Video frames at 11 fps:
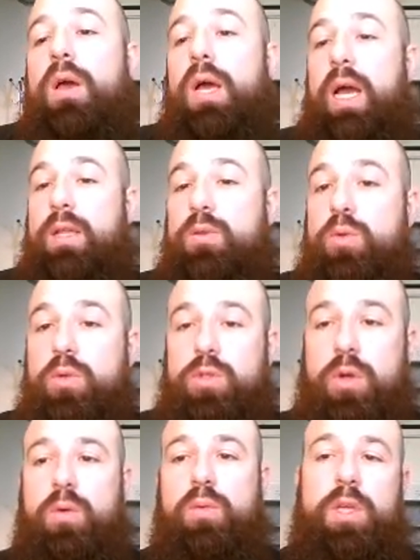and to do
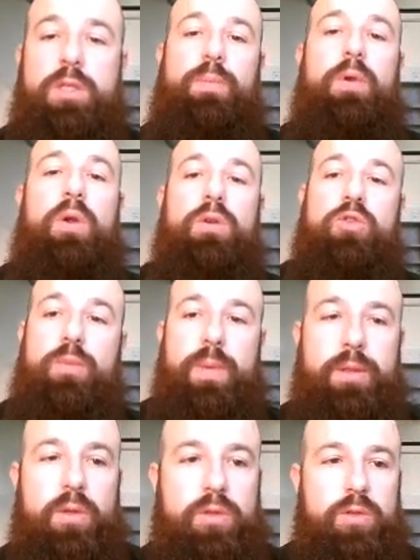so, we explore two
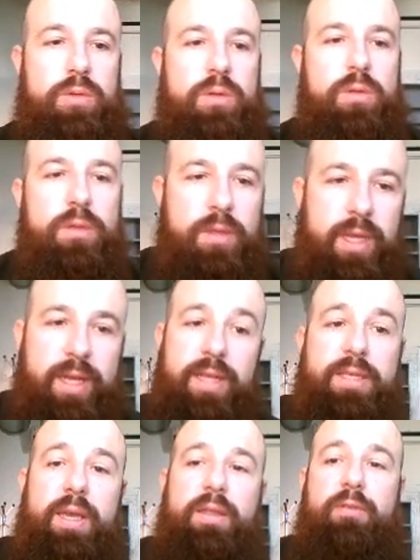methods: the
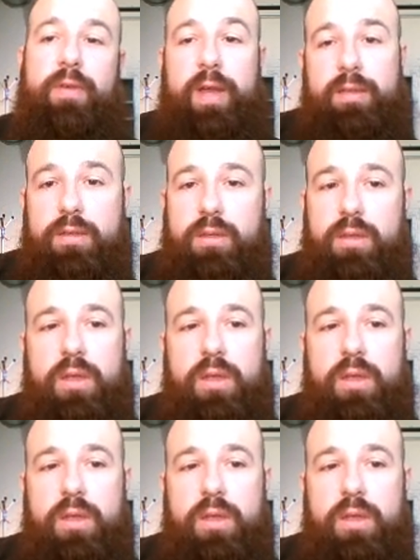Cascade Effect